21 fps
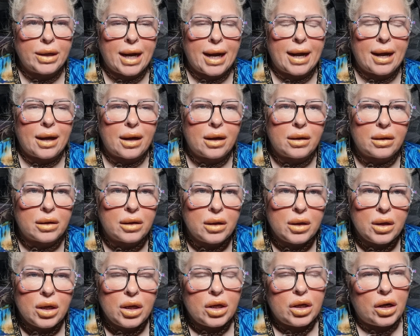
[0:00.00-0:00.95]
out,
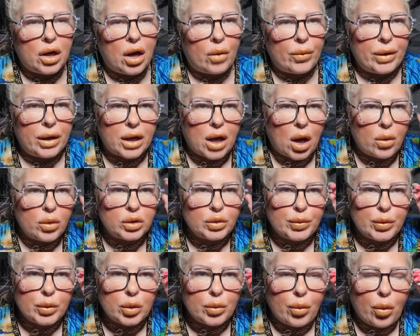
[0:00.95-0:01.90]
like when I go
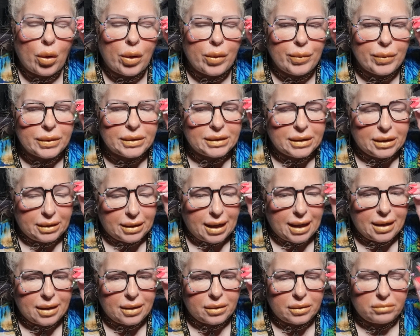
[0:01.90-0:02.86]
hospital appointments and
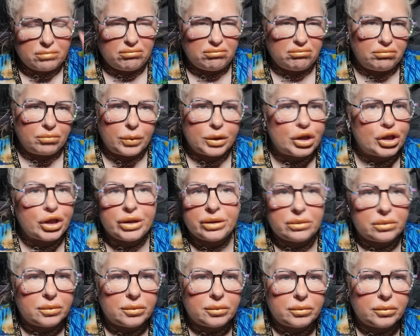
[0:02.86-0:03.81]
that. Which
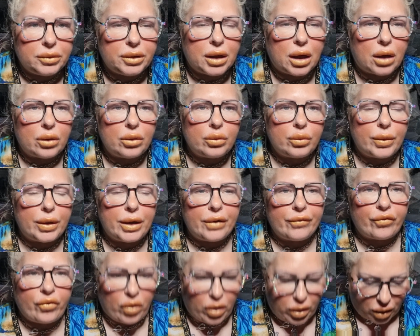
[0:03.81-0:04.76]
is, you know,
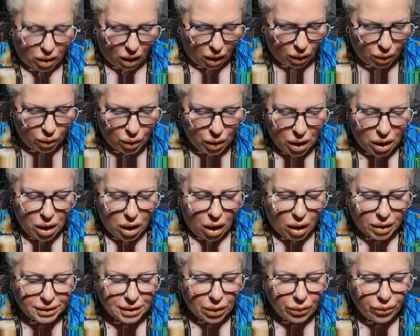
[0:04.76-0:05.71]
whenever I go.
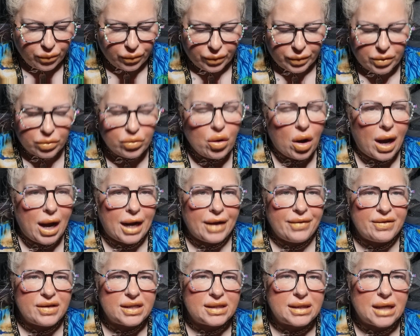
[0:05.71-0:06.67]
Not out
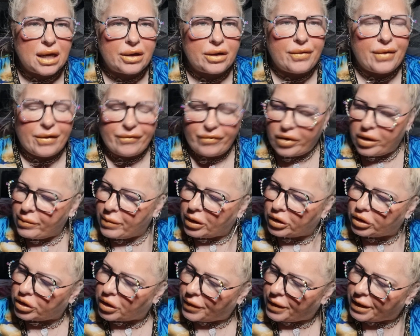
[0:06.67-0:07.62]
in the sun that very
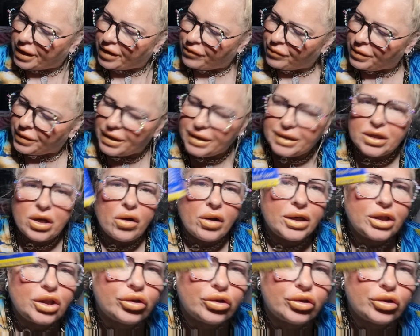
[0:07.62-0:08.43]
much. So they give me these high